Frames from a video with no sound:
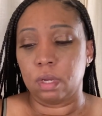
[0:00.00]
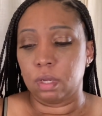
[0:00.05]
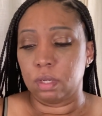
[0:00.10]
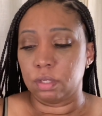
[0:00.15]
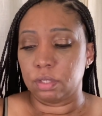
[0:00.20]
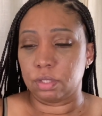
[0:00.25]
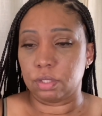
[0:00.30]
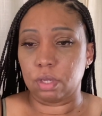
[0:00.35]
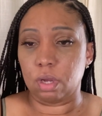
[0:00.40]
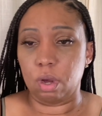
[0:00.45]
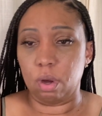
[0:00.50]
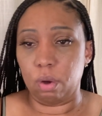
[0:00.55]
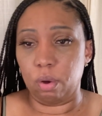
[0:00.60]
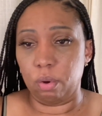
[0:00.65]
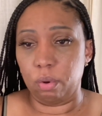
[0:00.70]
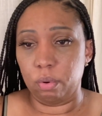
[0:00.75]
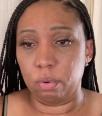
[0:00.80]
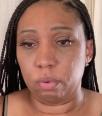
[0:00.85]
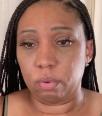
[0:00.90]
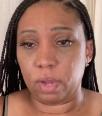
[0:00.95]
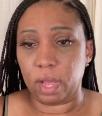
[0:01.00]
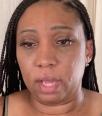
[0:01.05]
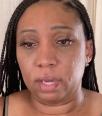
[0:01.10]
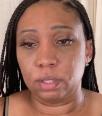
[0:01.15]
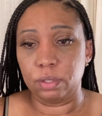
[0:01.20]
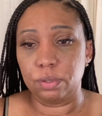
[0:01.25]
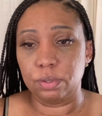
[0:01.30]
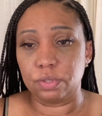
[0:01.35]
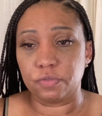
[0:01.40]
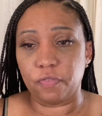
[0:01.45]
So I
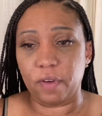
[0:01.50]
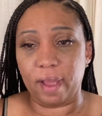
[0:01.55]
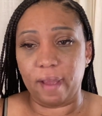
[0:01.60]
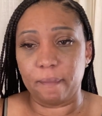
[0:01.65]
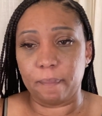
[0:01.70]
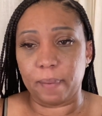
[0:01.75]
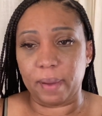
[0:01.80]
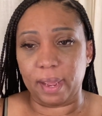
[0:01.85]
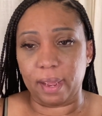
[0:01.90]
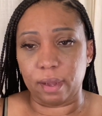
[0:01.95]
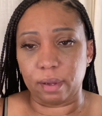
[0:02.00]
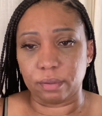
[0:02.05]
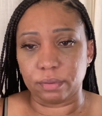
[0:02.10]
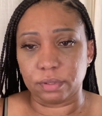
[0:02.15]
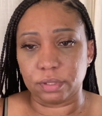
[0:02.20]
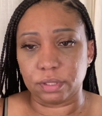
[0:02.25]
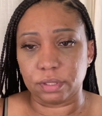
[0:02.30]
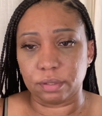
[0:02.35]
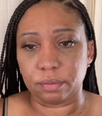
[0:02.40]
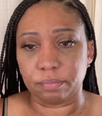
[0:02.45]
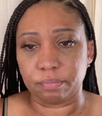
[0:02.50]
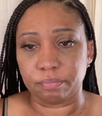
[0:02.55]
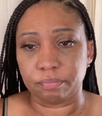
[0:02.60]
lose 5 pounds.